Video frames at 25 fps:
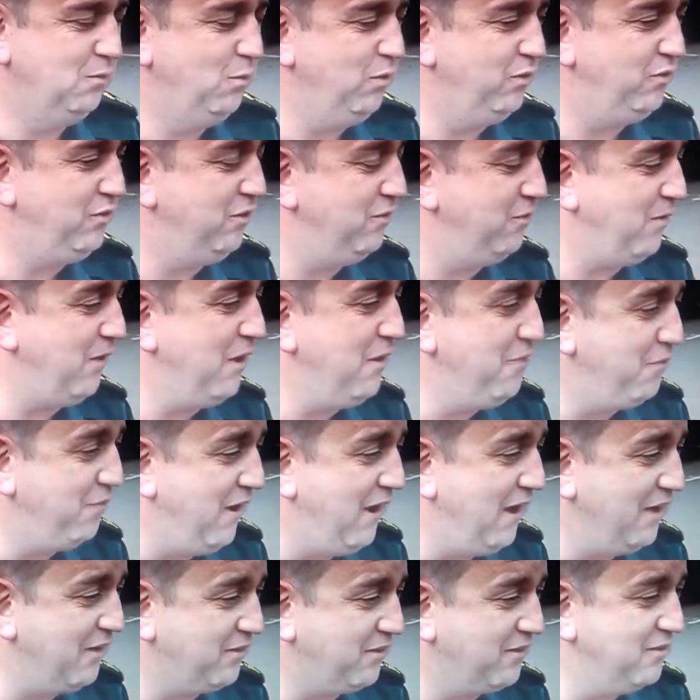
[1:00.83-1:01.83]
which is very
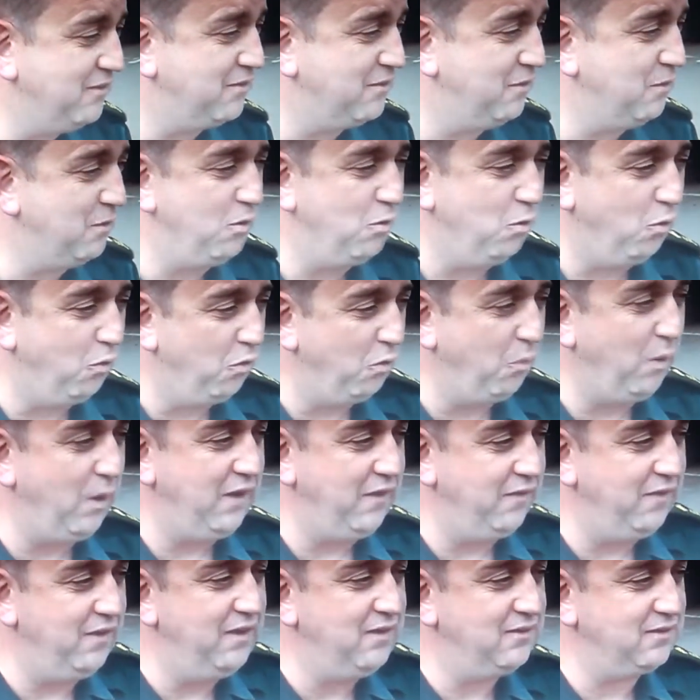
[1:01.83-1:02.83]
fast considering all the
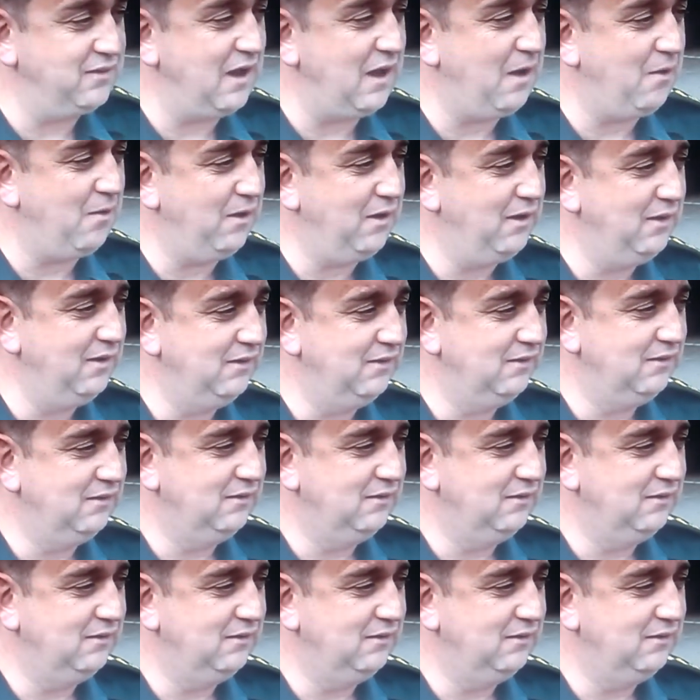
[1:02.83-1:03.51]
weight that it's carrying.